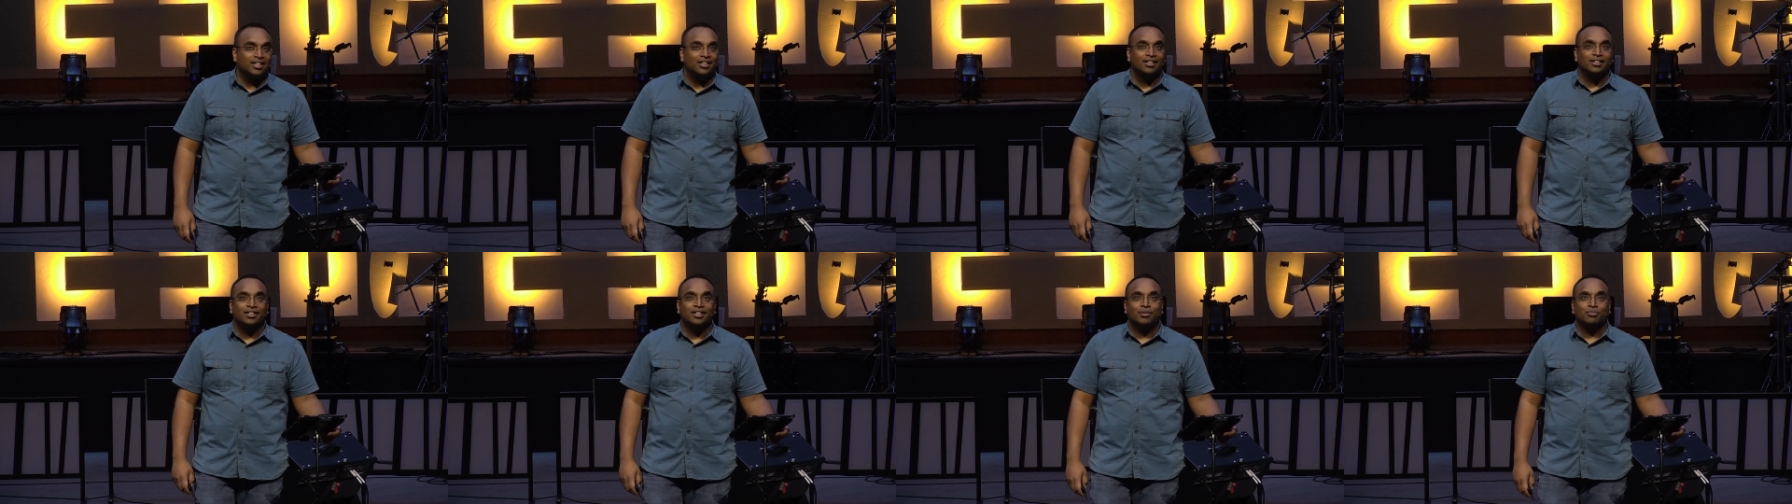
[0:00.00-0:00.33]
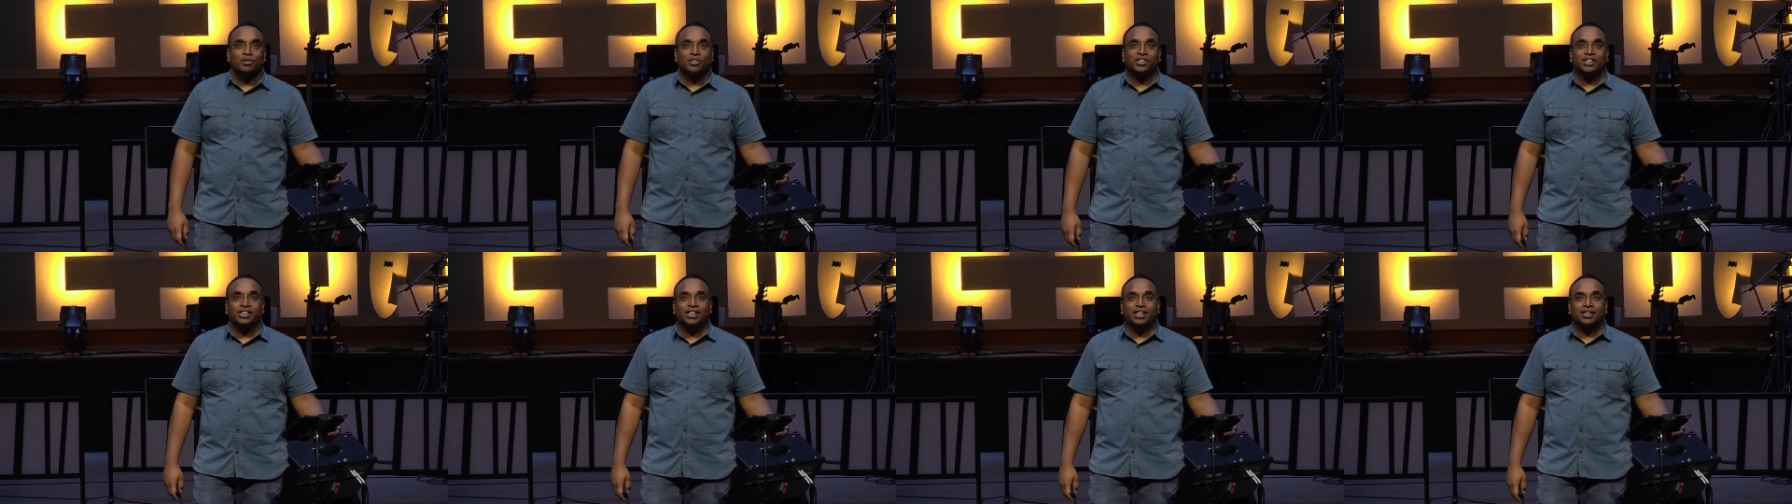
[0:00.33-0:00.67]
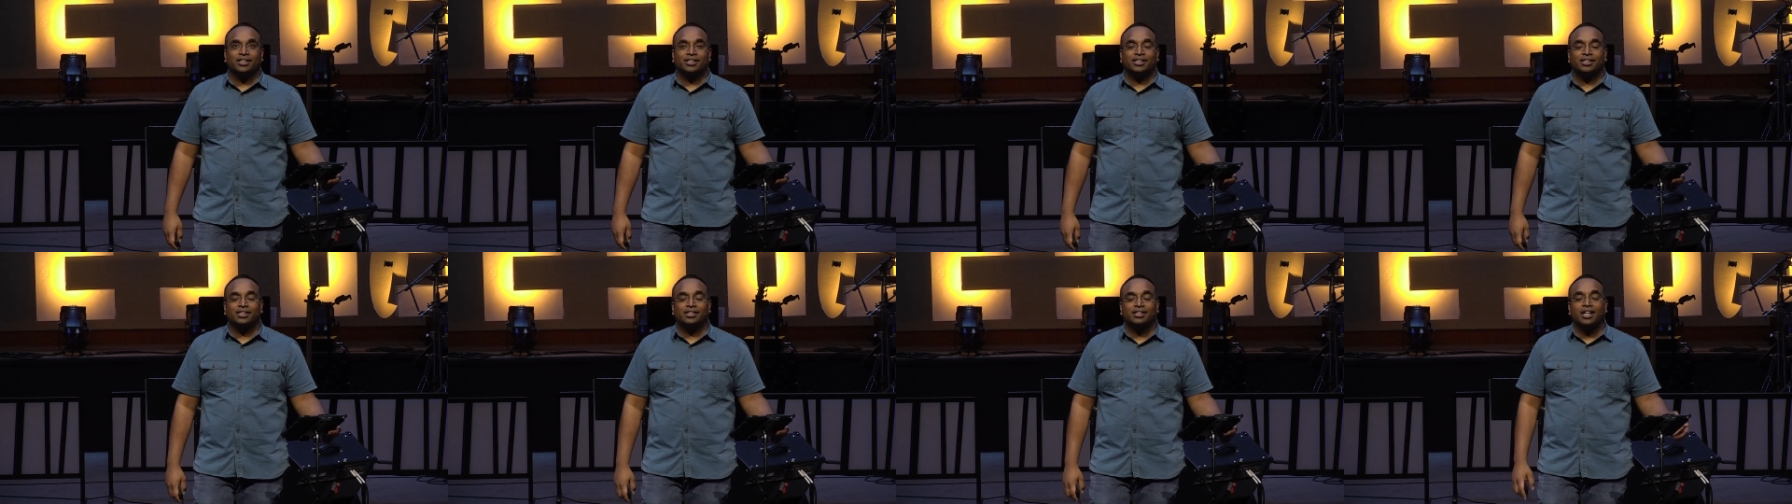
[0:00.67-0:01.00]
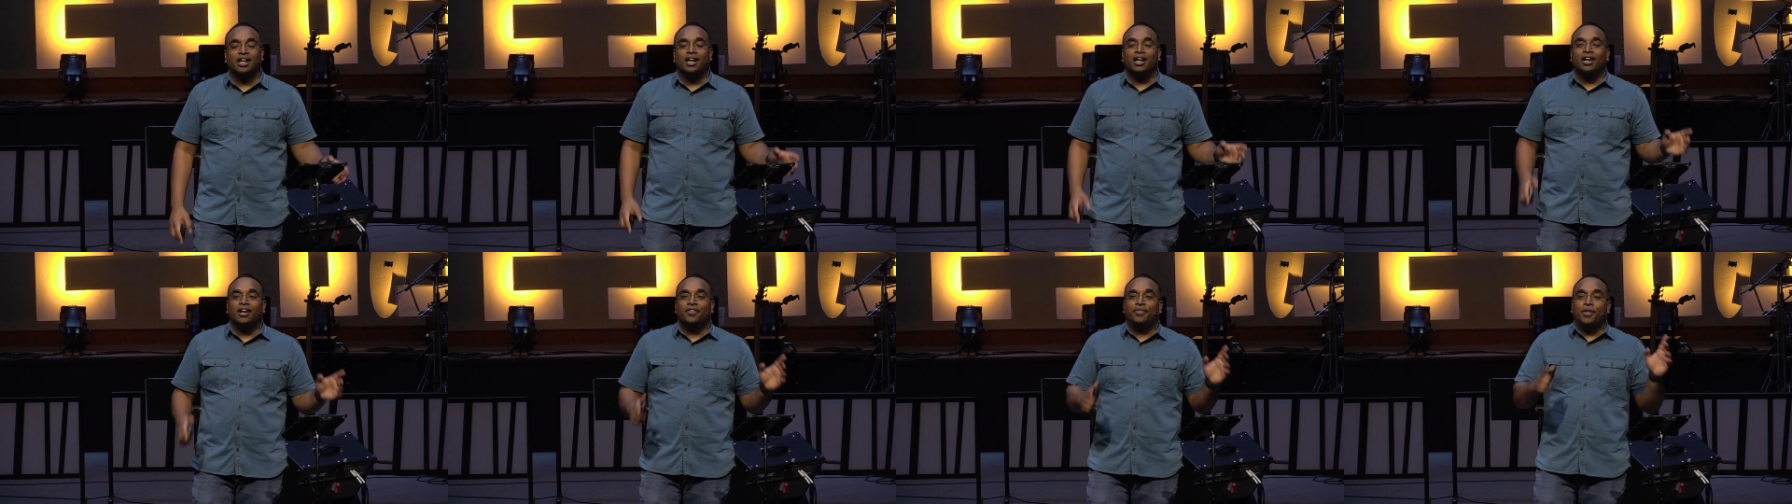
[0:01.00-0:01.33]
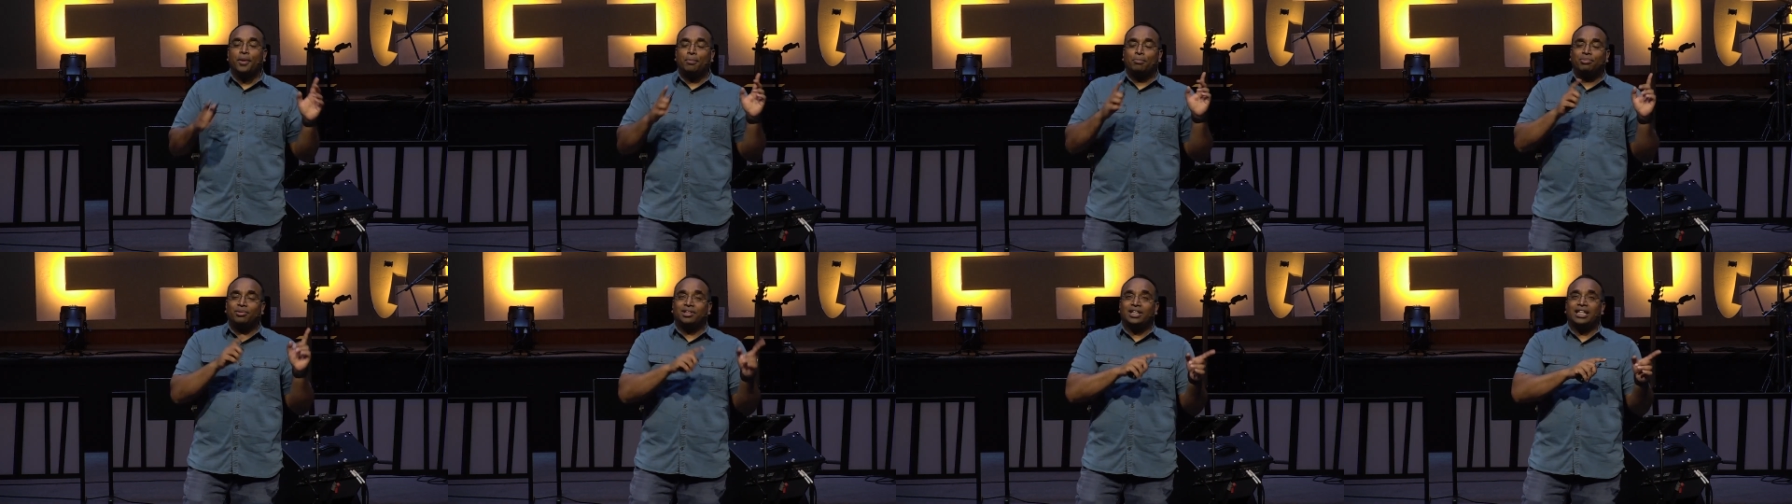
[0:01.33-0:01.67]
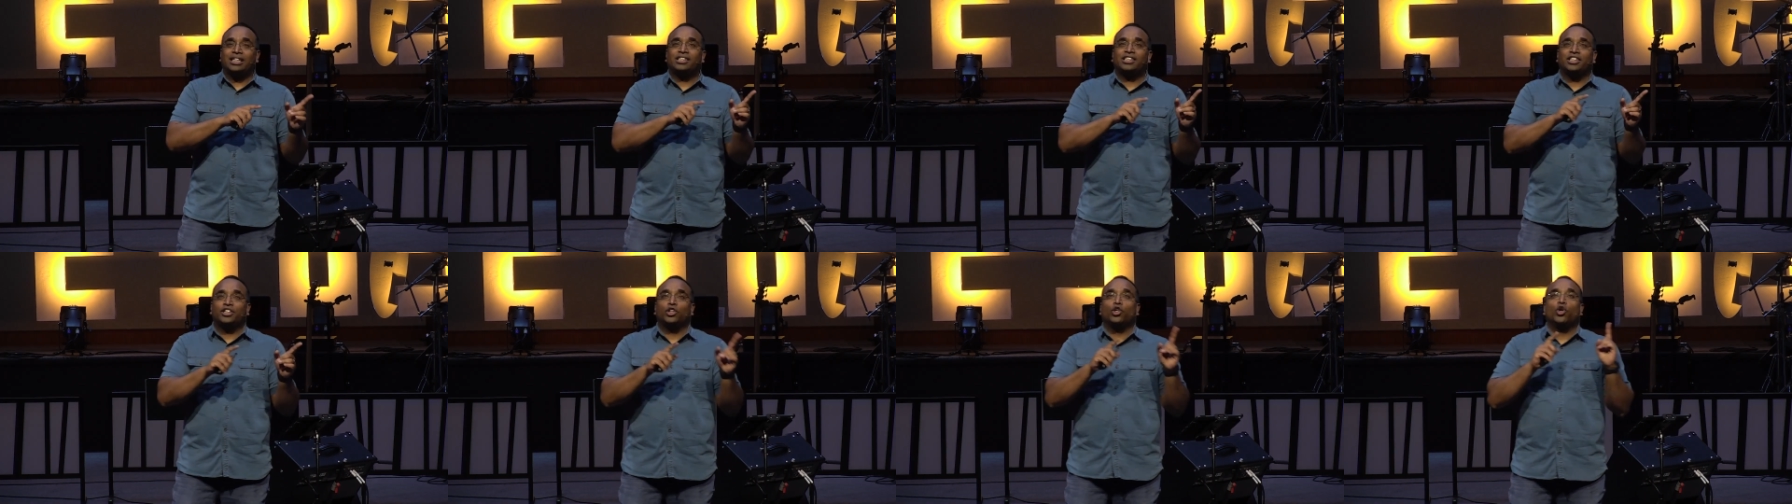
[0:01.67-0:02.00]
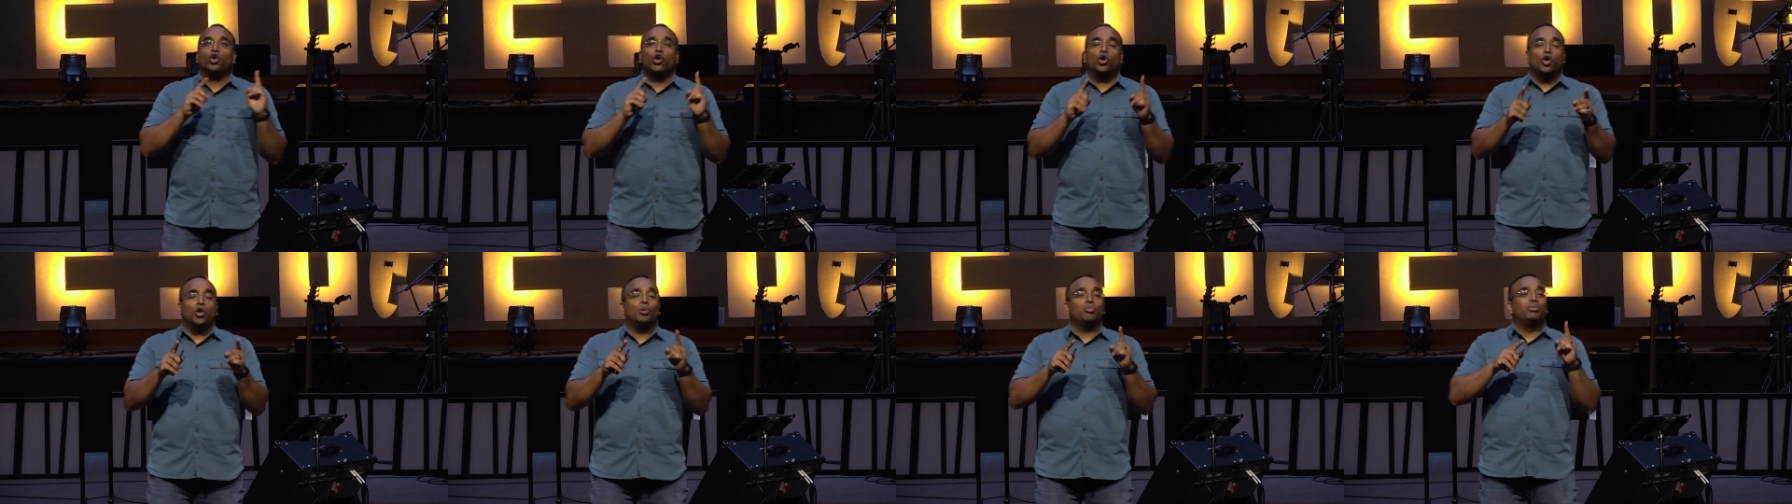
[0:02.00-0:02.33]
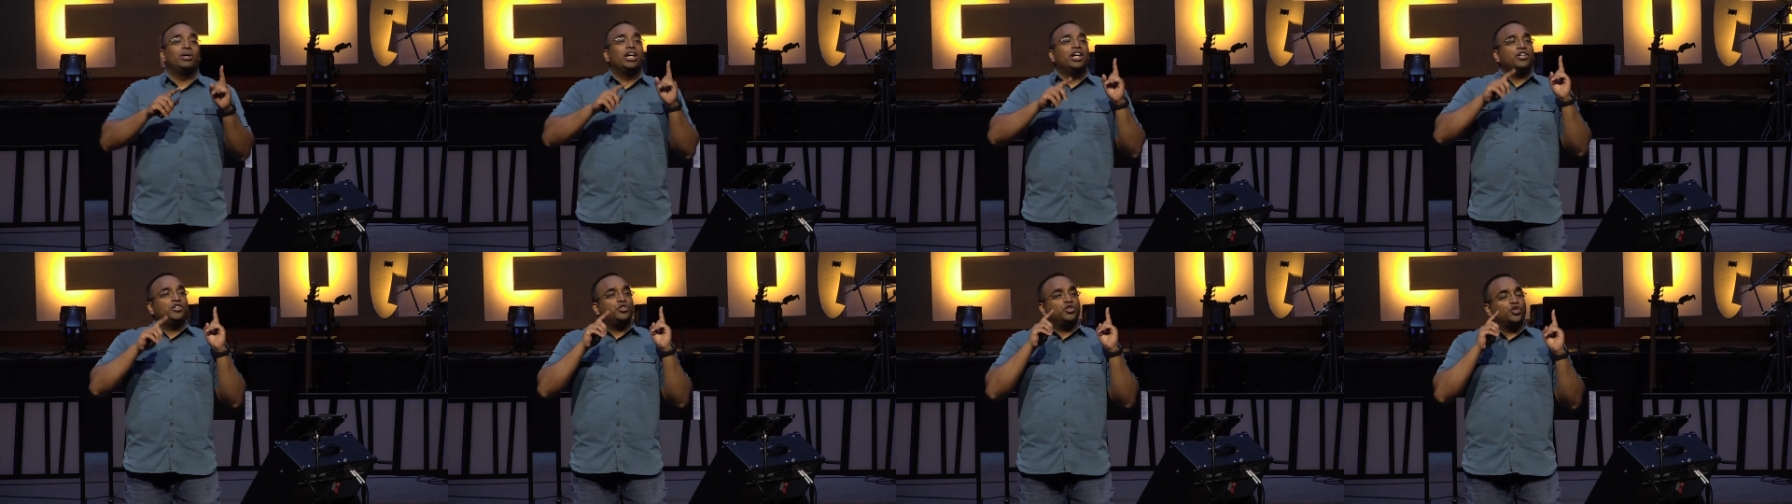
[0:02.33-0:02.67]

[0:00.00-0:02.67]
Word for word: Number 6, the blessed hope